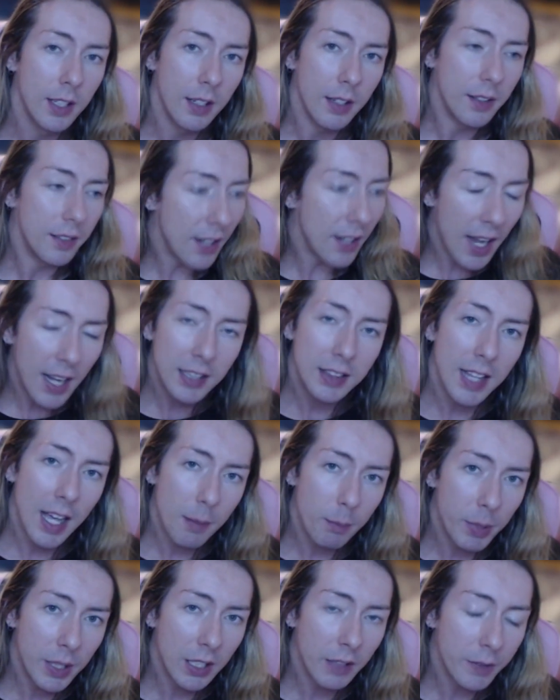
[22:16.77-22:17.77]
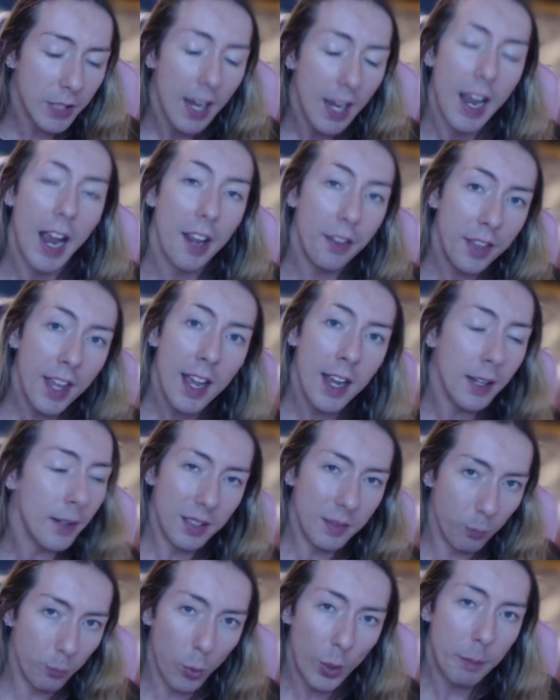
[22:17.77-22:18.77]
Not that big of a... And then
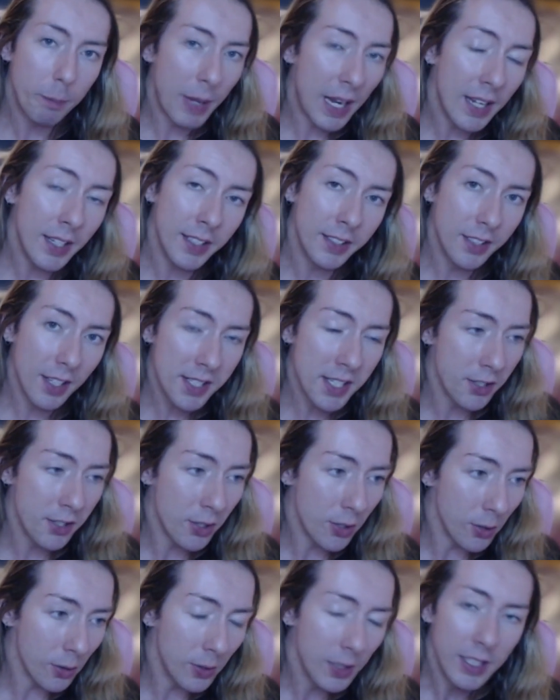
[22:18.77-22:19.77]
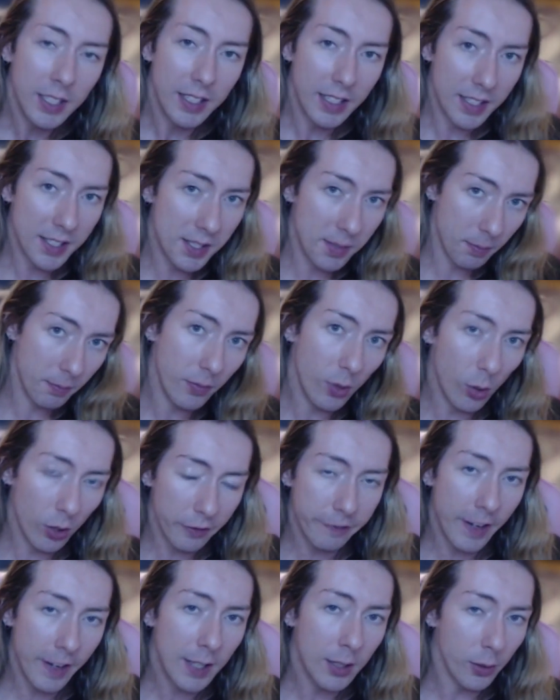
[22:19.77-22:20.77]
what banning doesn't do is
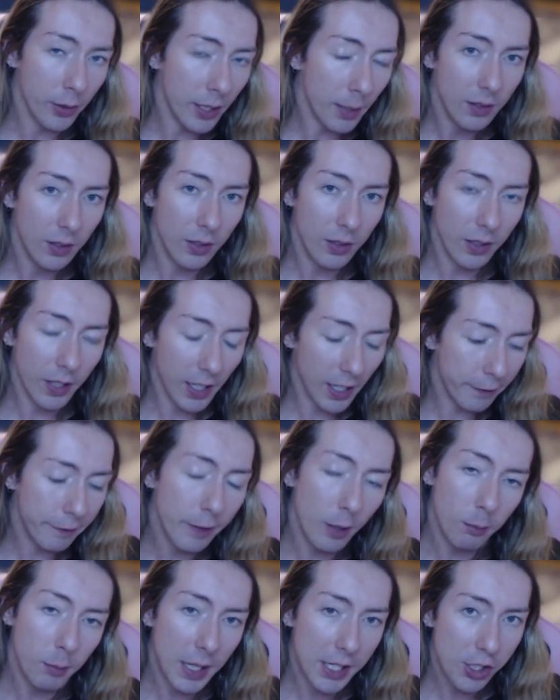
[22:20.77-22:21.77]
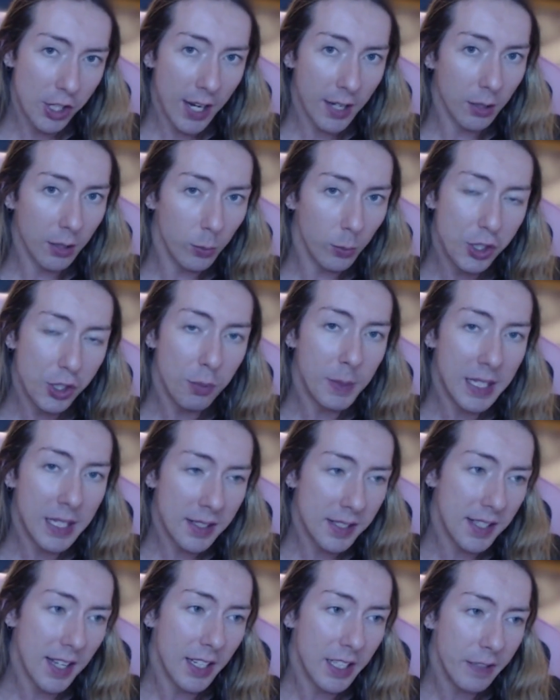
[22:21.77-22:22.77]
unfollow them uh, from my channel, which means
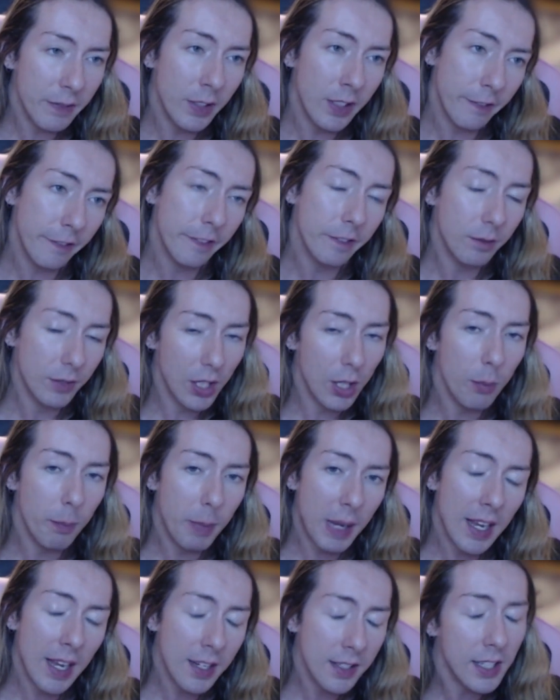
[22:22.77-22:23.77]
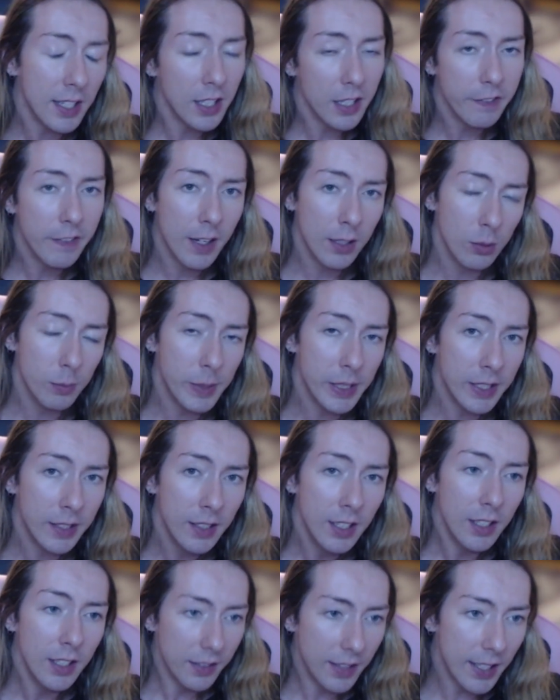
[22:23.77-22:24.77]
that even if they're banned and they follow me,
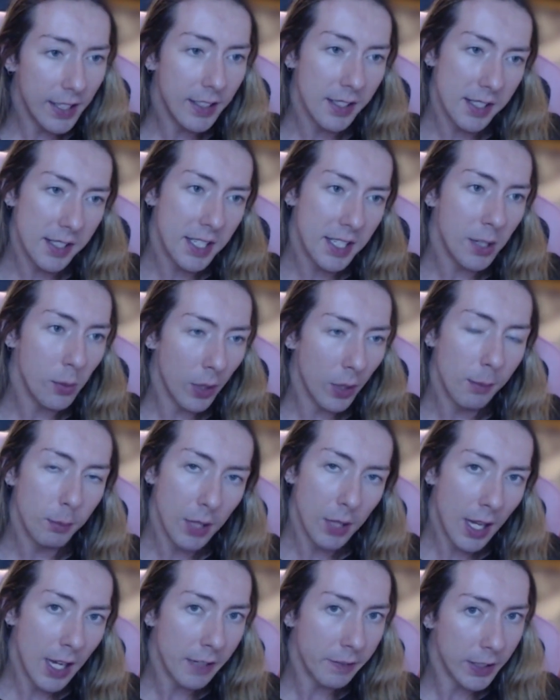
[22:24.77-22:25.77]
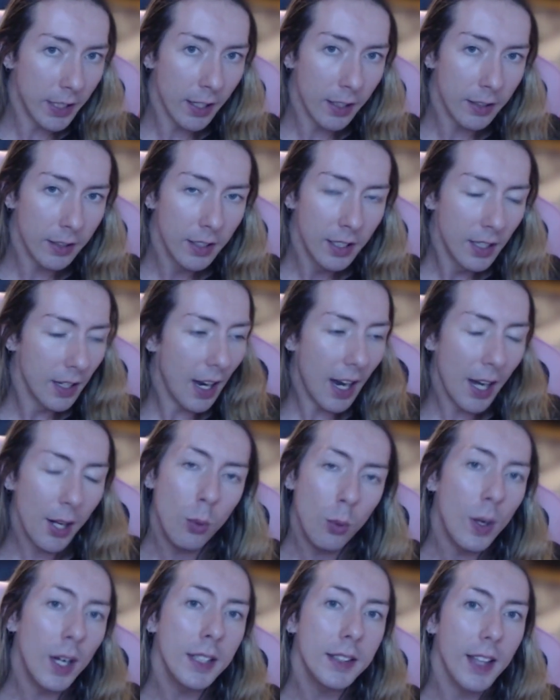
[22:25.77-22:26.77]
they can see when I'm live again. I don't
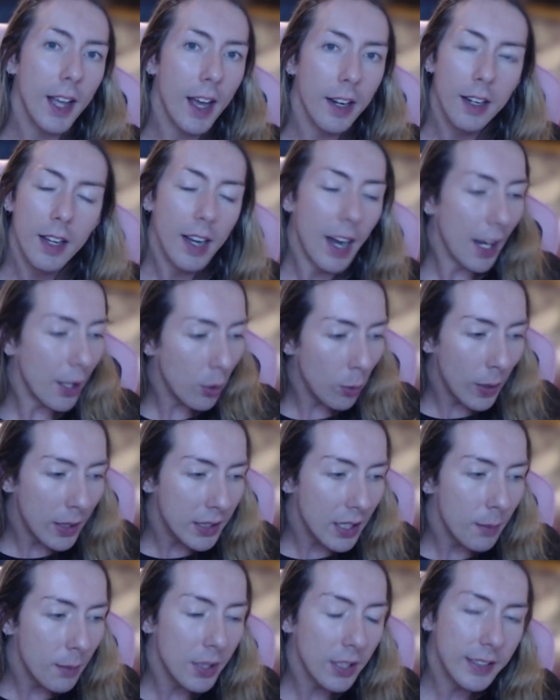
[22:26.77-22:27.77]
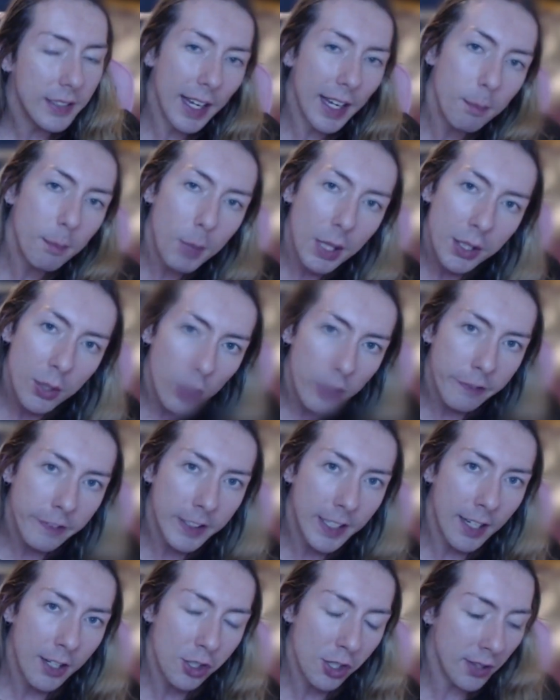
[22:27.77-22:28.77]
want that. I don't want them to get my
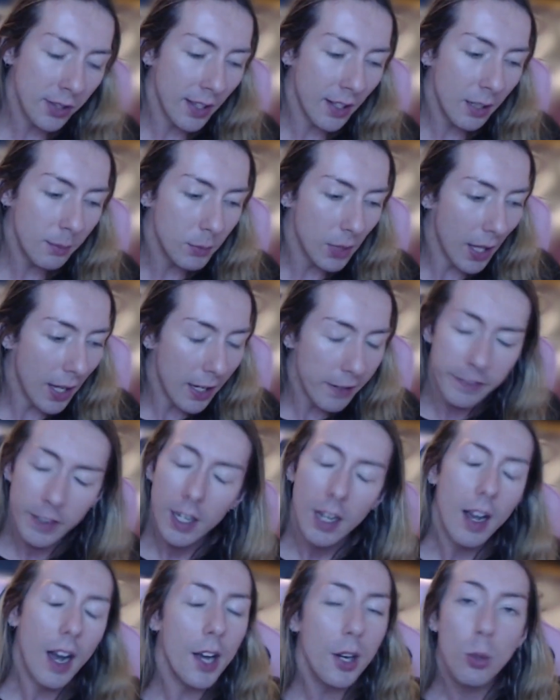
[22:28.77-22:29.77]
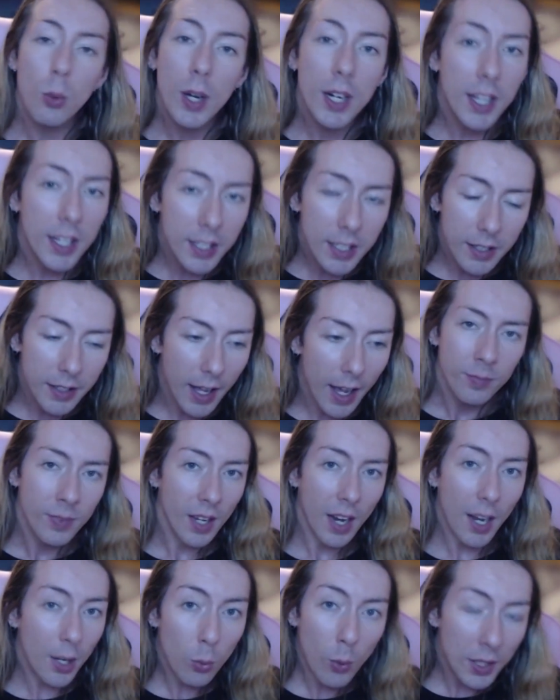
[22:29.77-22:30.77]
notification that I'm live. I don't want any of that.
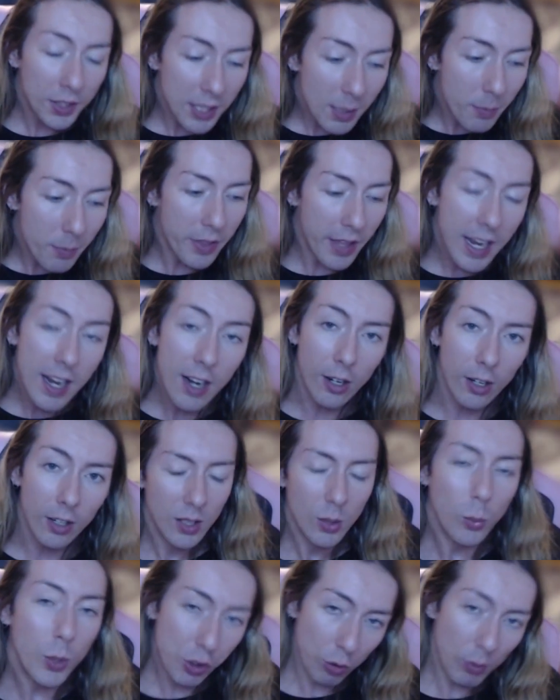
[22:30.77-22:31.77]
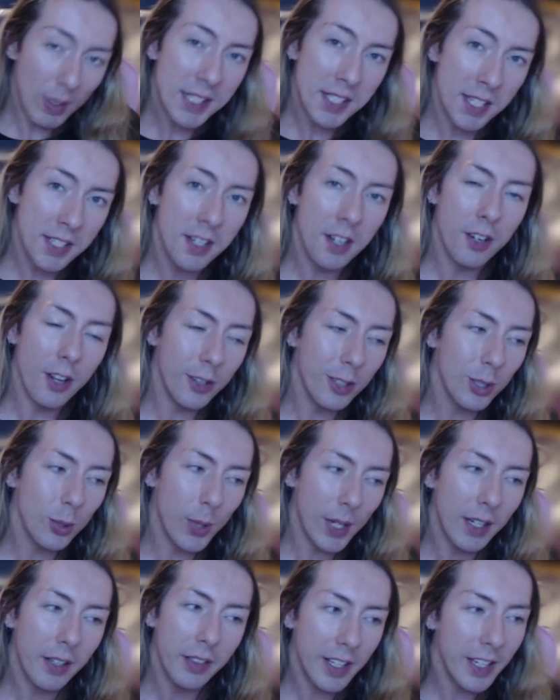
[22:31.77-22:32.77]
I don't want them there. Which raises another
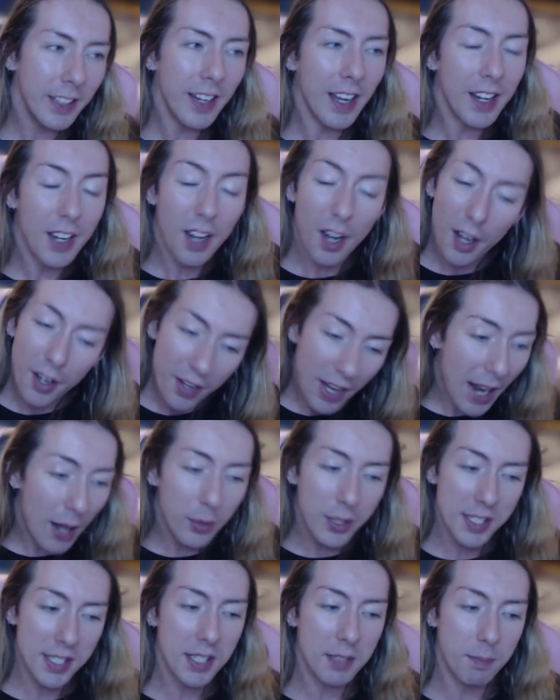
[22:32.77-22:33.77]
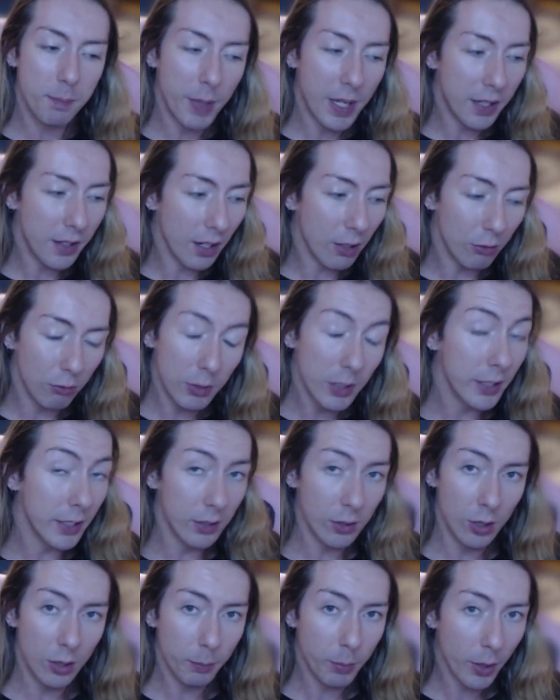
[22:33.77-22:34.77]
quick thing, and I, now this has been a really
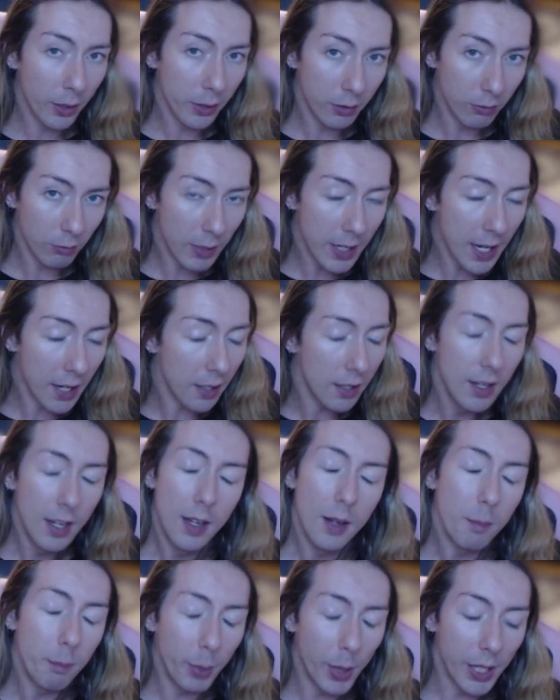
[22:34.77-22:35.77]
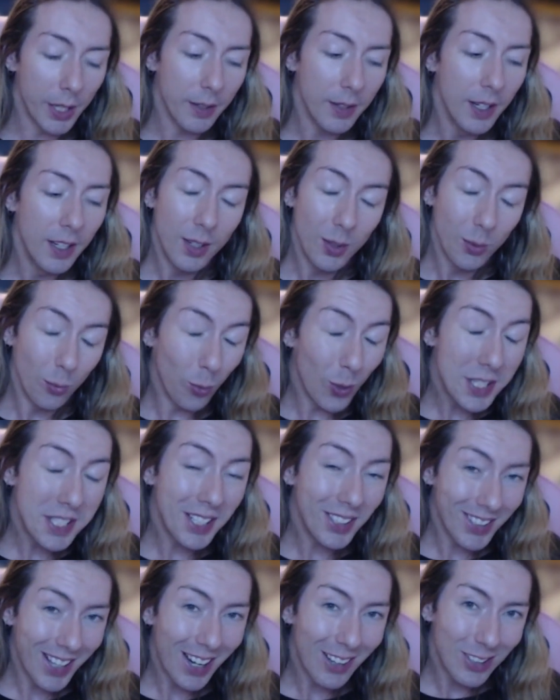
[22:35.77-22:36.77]
long part of the rant, but what's
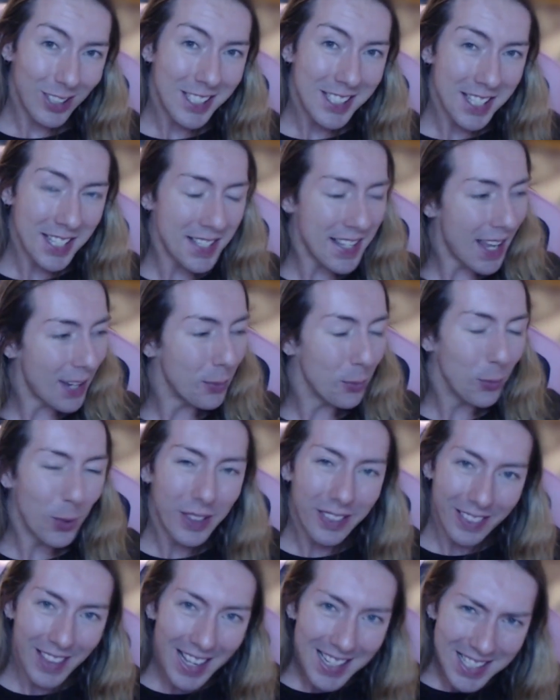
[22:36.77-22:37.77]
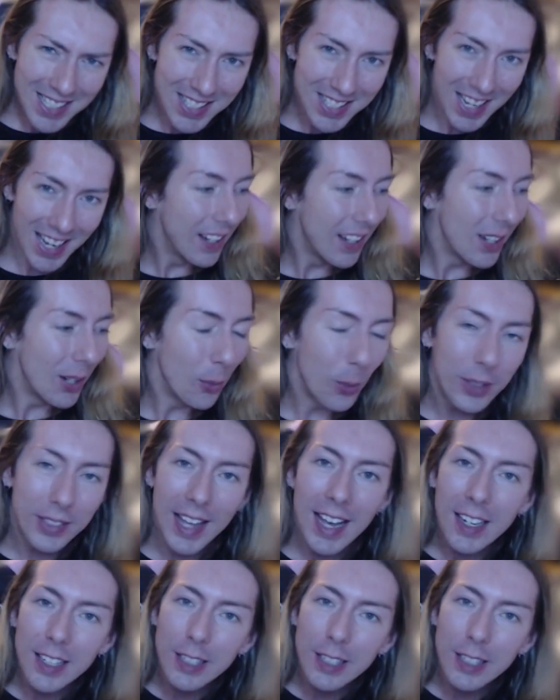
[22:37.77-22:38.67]
hilarious is that with that said, with that